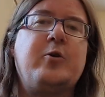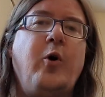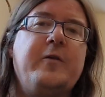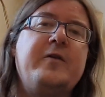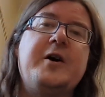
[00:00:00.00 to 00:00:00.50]

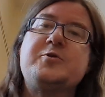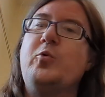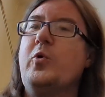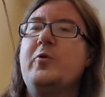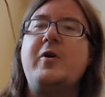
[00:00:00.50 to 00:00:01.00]

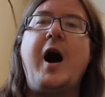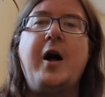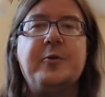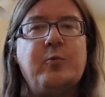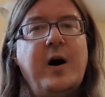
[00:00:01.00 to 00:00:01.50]
converts all
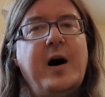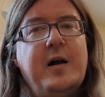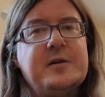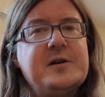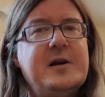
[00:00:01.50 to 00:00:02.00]
around the
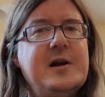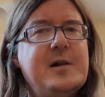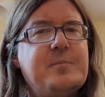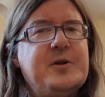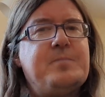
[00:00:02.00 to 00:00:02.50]
world.
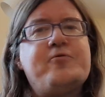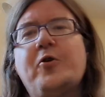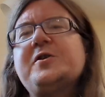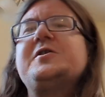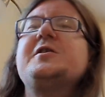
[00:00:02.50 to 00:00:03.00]
But the
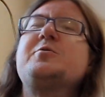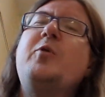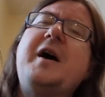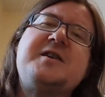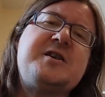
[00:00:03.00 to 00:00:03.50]
Protestants
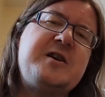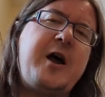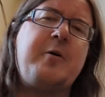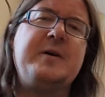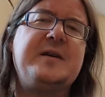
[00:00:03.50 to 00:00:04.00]
were quite
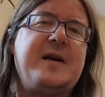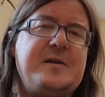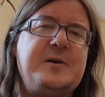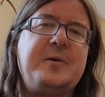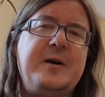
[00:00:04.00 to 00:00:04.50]
slow in
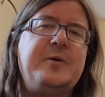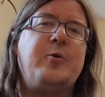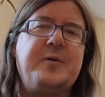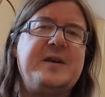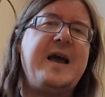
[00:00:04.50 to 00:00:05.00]
getting in
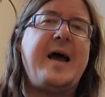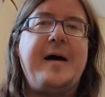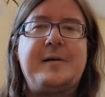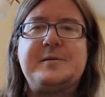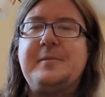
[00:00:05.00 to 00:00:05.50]
on the
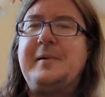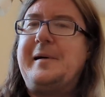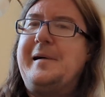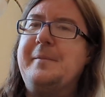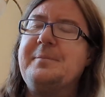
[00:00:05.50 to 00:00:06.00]
act.
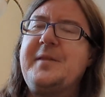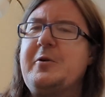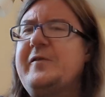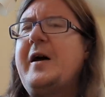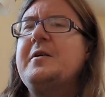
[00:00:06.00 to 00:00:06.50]

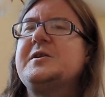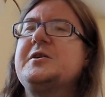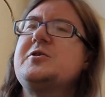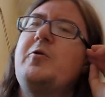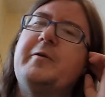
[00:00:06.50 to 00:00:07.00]
There are
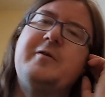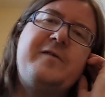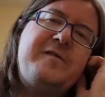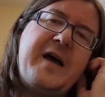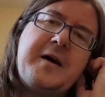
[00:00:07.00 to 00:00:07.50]
various
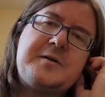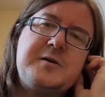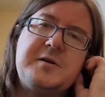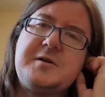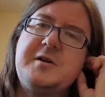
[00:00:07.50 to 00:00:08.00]
historical
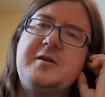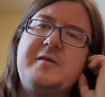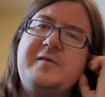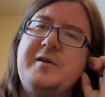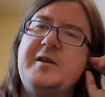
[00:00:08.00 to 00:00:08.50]
factors
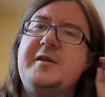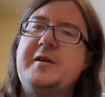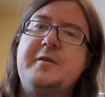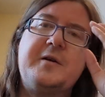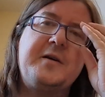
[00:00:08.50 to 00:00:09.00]

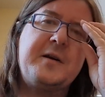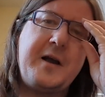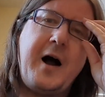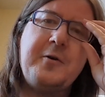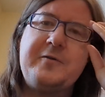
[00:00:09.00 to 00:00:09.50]
that can
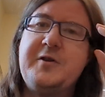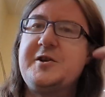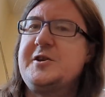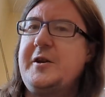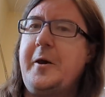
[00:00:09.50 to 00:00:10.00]
account for
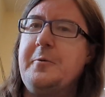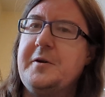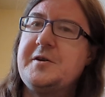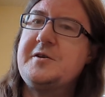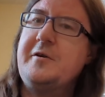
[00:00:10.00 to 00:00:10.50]
the
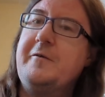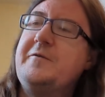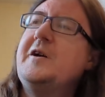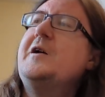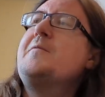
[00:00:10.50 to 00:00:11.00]
slowness
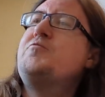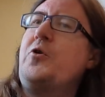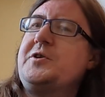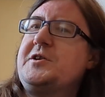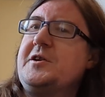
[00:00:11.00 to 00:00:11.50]
of
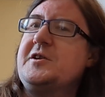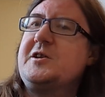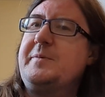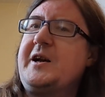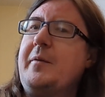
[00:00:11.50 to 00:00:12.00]

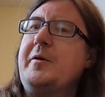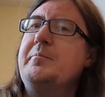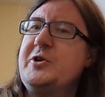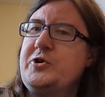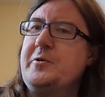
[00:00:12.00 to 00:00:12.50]
Protestants to become
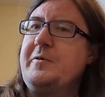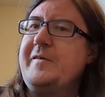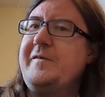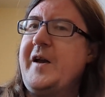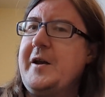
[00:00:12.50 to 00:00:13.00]
a
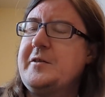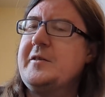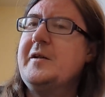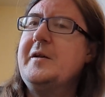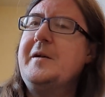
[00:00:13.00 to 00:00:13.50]
missionary
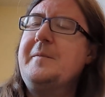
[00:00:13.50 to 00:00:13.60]
faith.